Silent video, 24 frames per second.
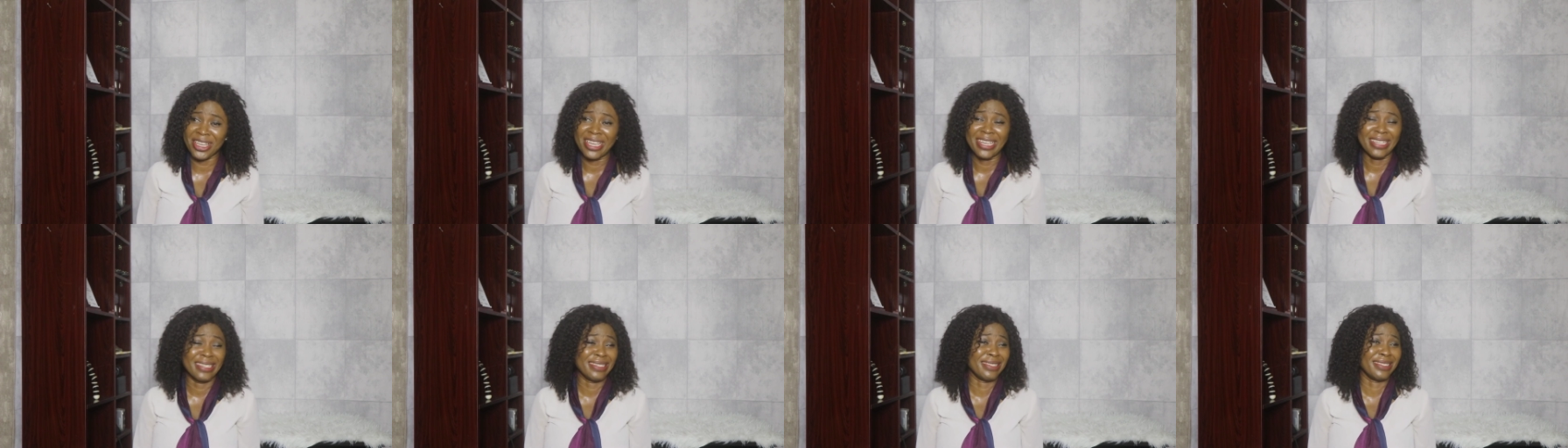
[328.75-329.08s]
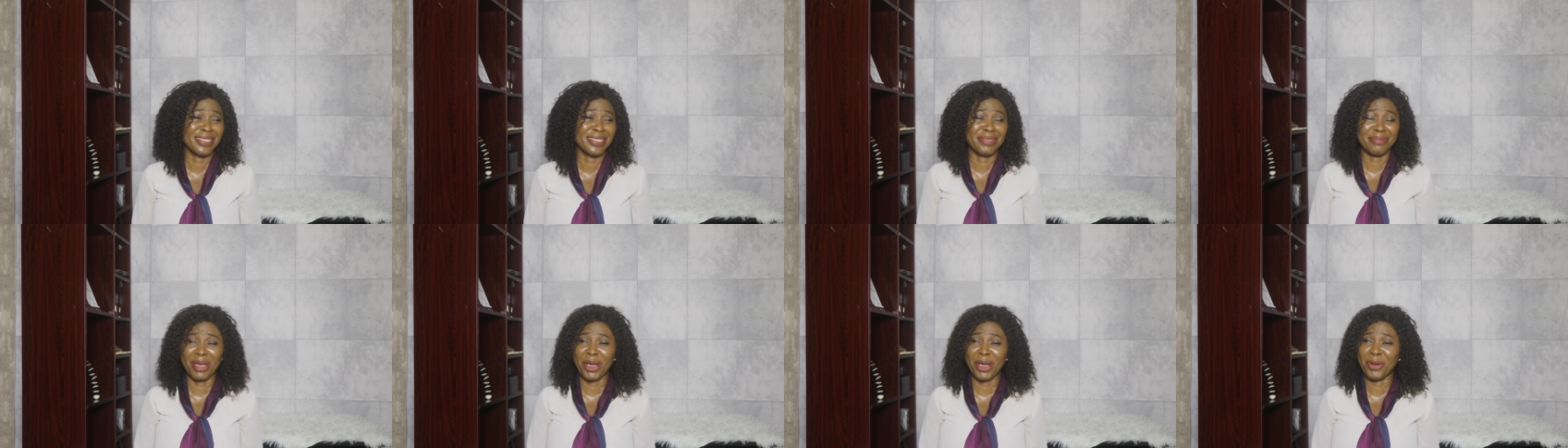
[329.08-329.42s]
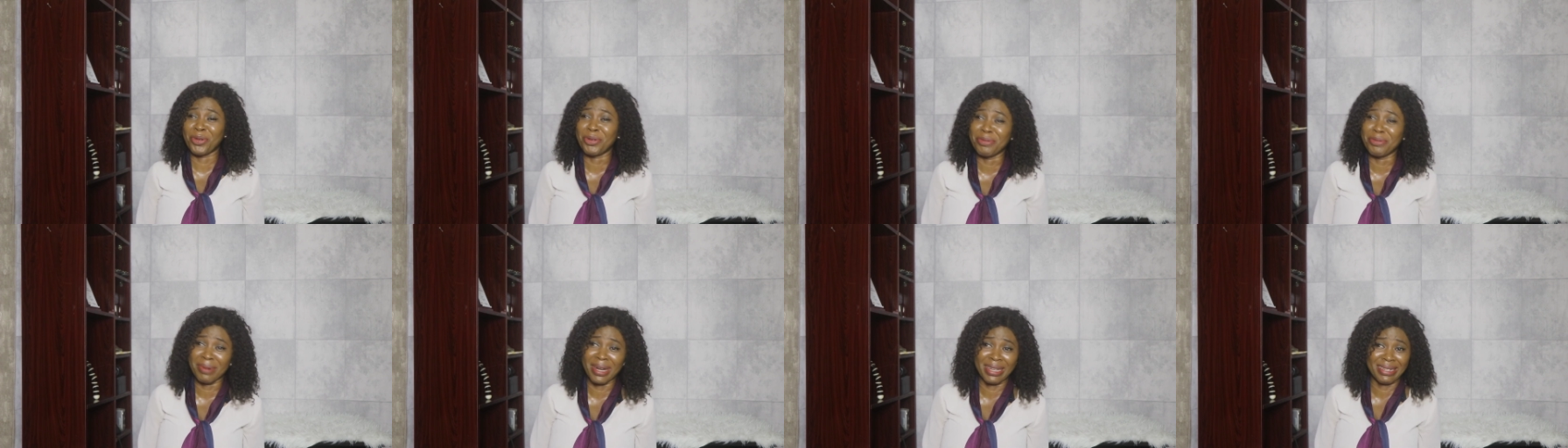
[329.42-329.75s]
She is my
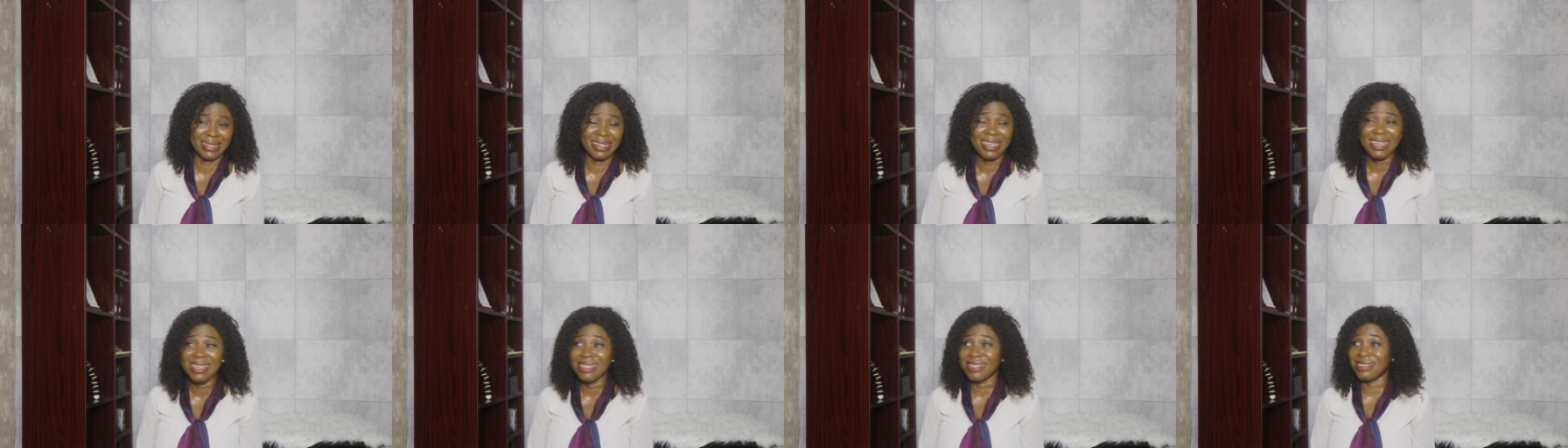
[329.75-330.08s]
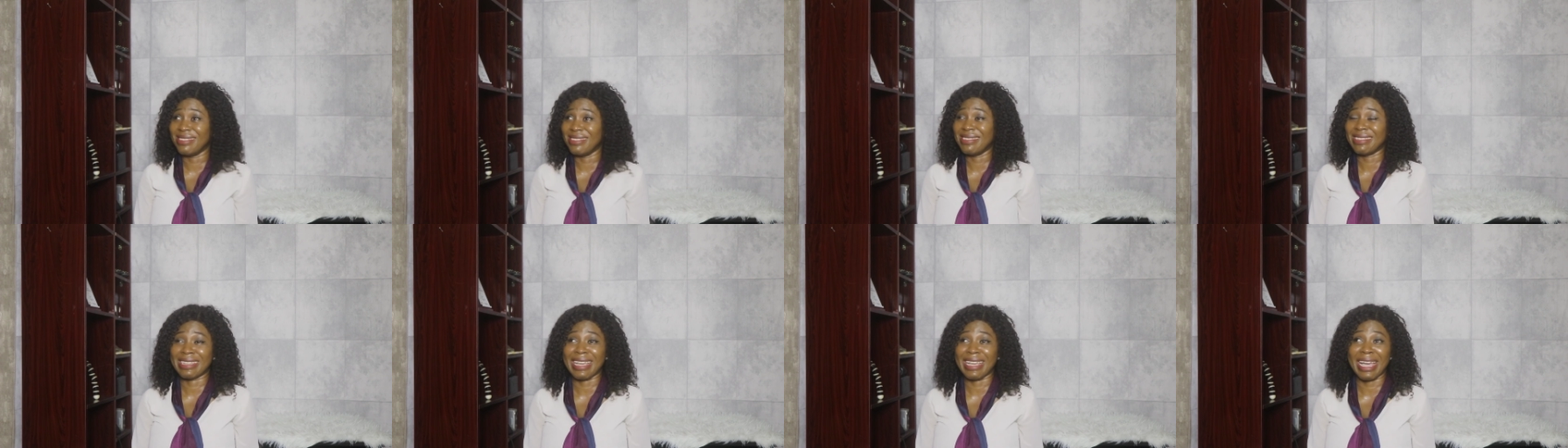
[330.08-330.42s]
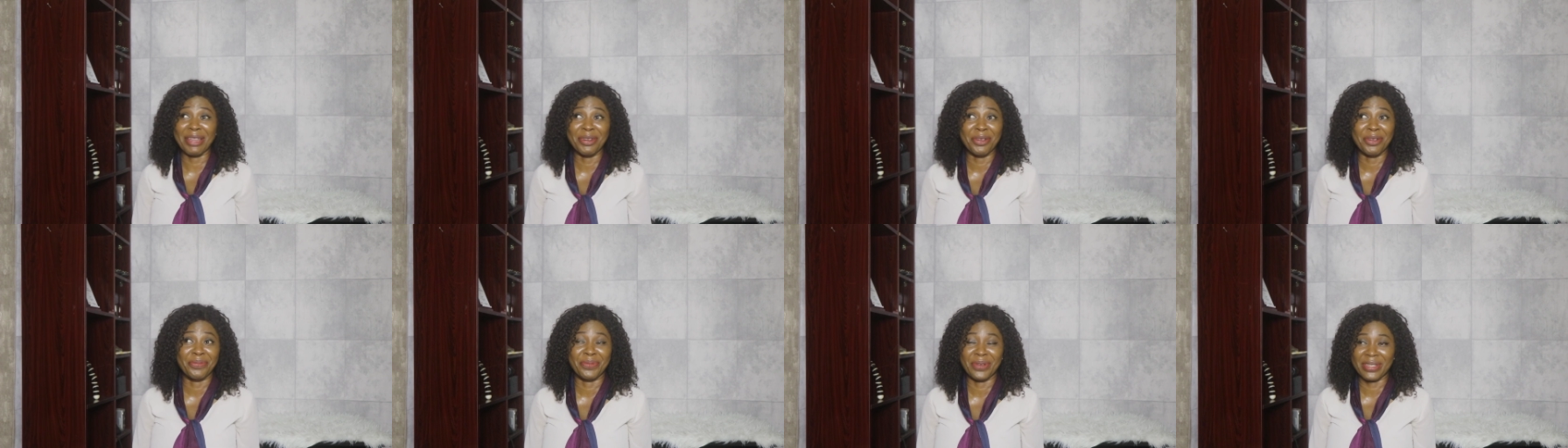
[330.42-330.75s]
woman. She's the kind
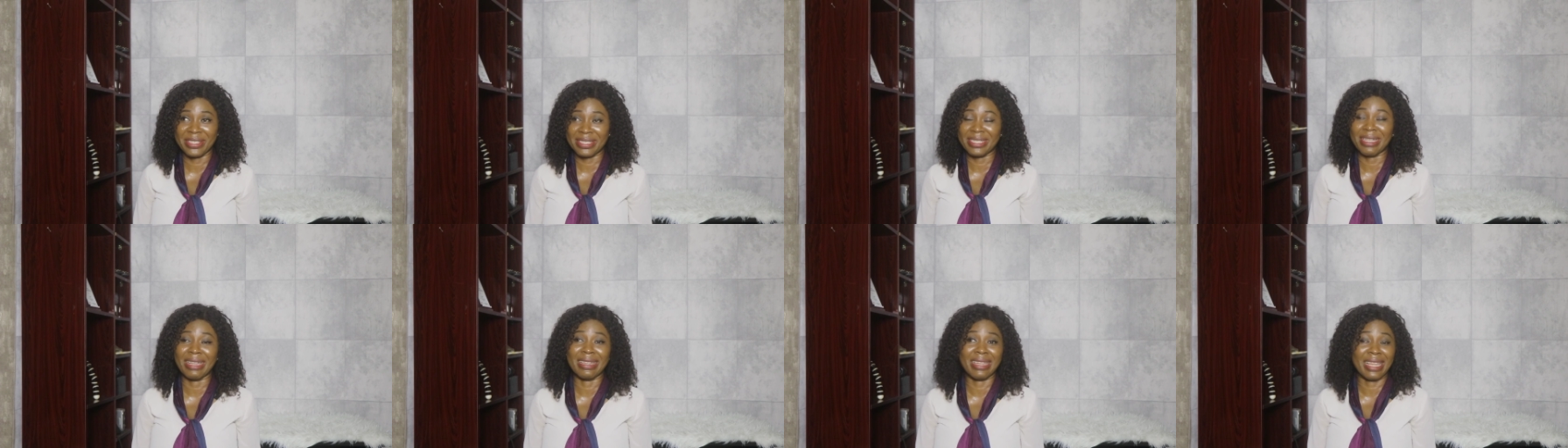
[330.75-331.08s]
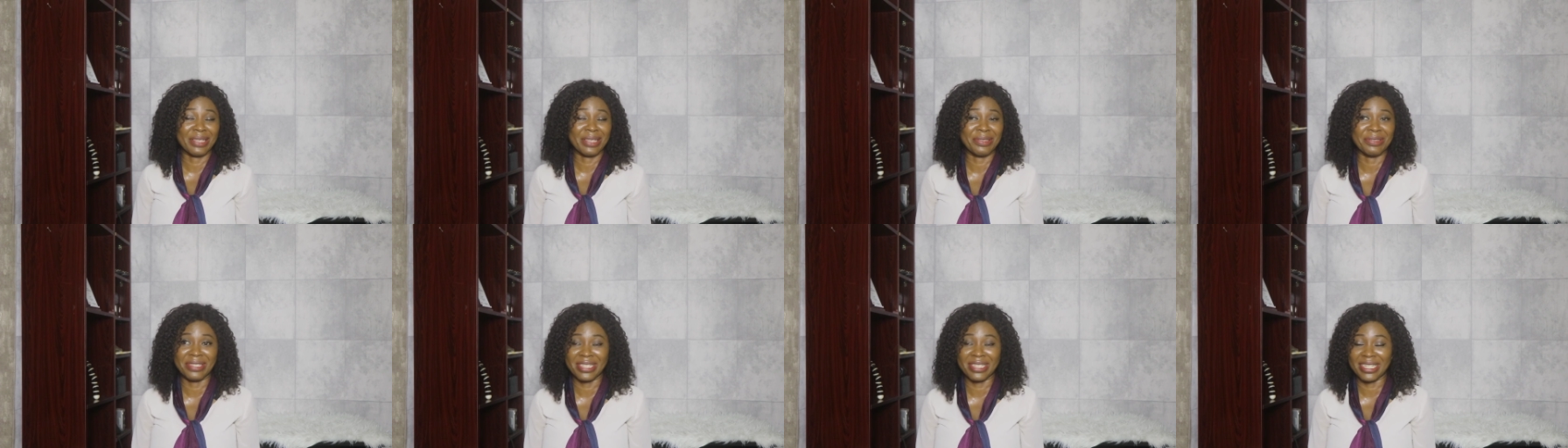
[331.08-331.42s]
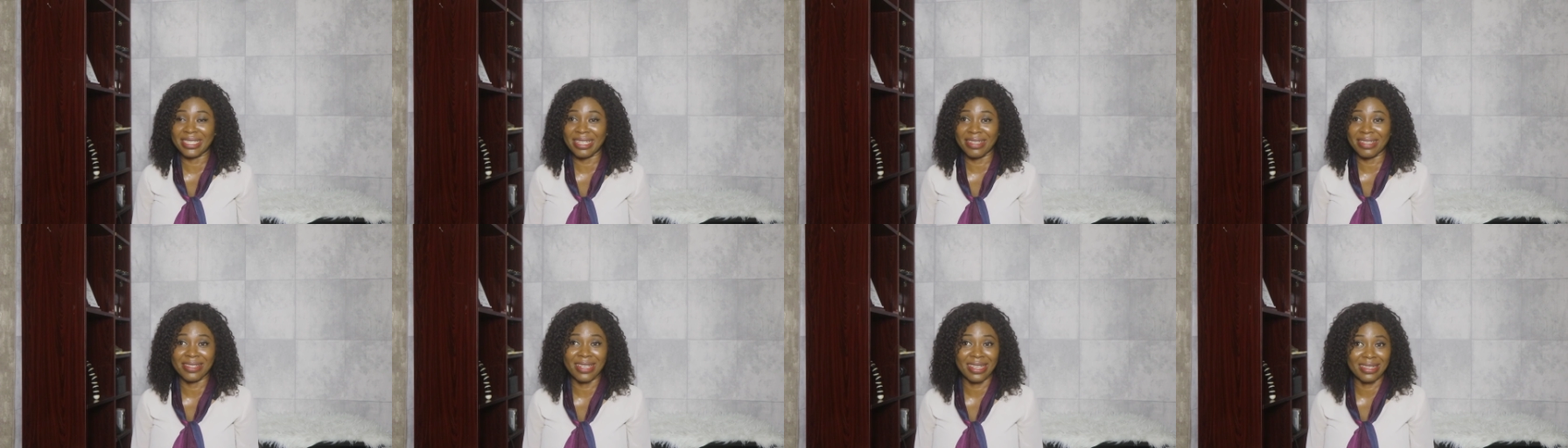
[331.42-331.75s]
of person I'd like to date
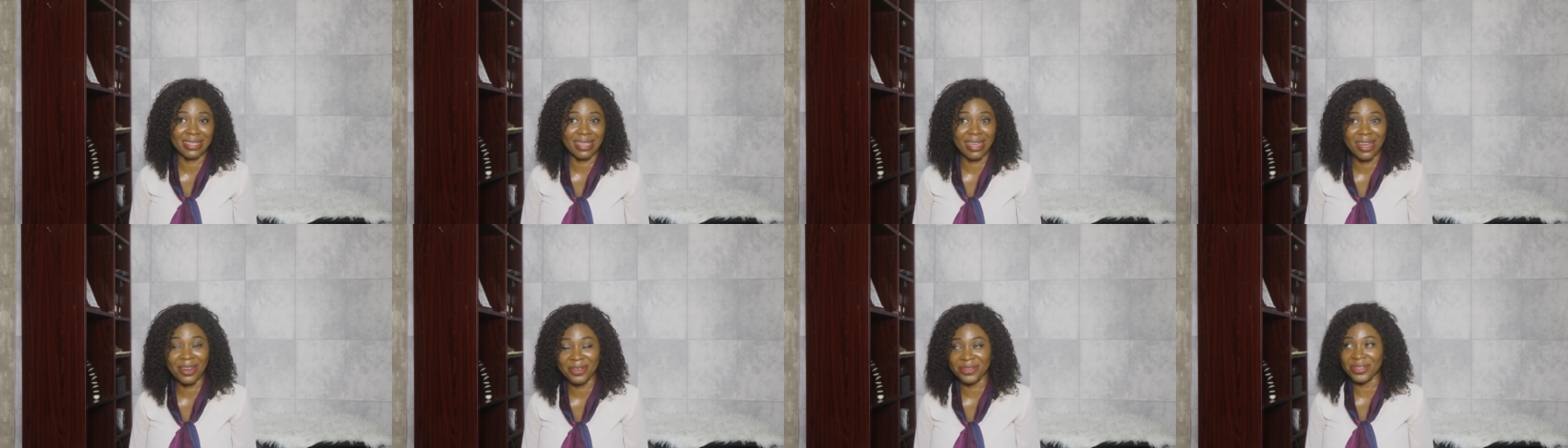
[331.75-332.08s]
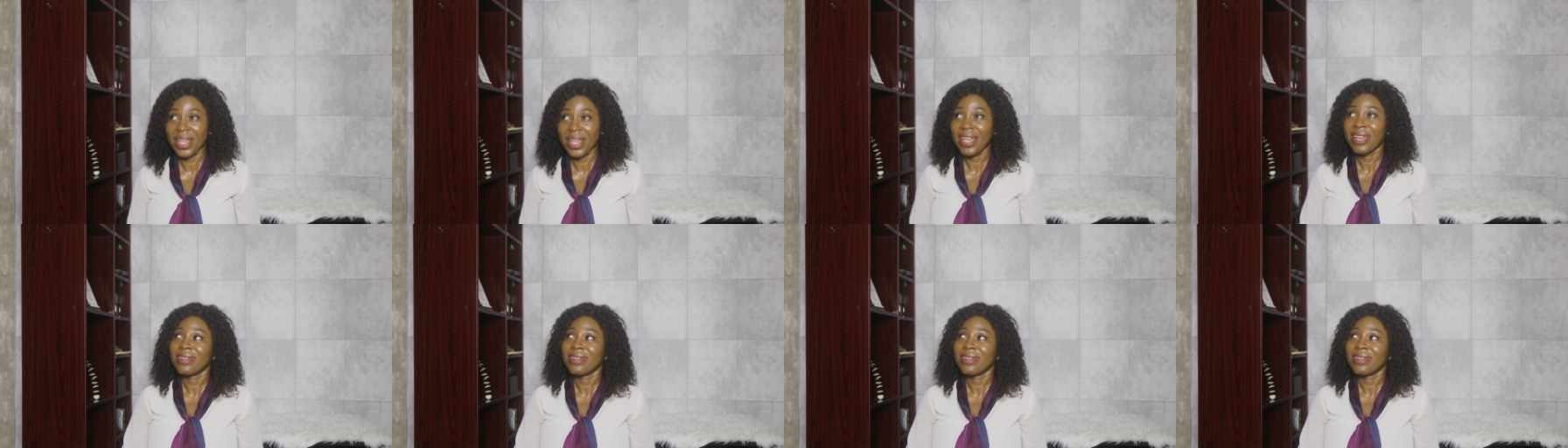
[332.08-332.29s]
outside the house.